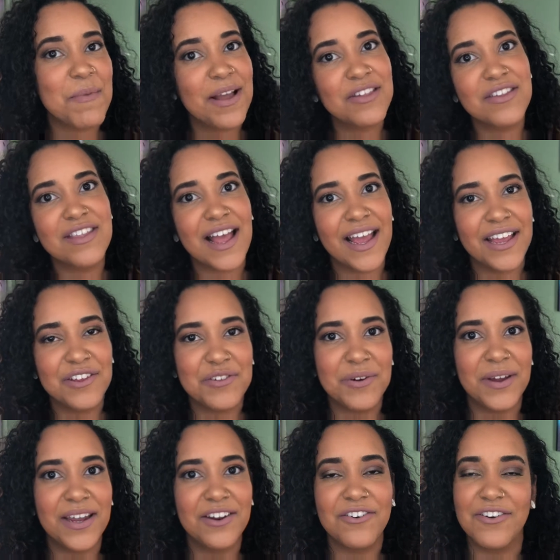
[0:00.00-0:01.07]
much as I
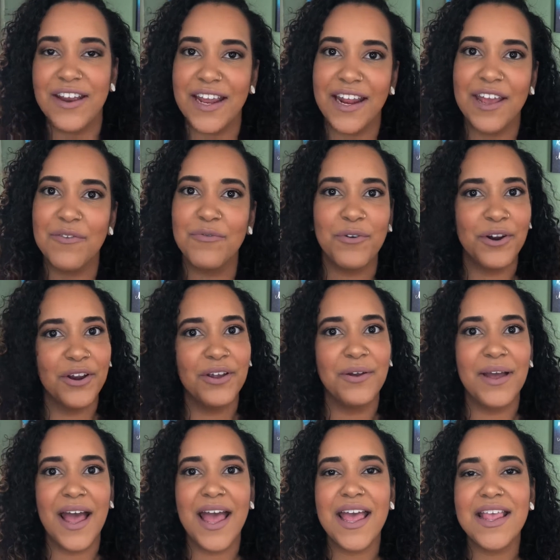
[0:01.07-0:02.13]
enjoyed creating it for you
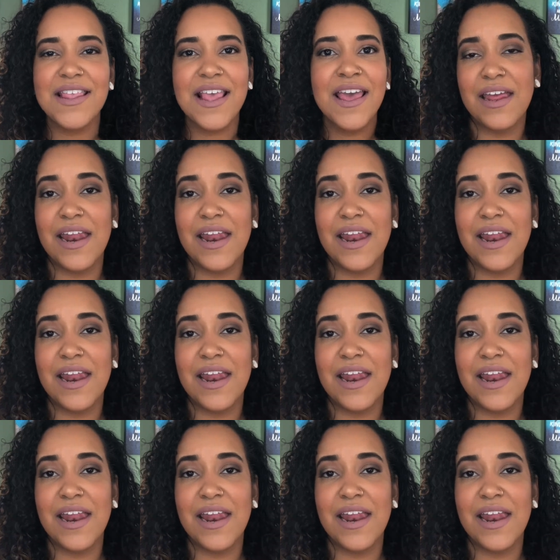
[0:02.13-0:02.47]
guys.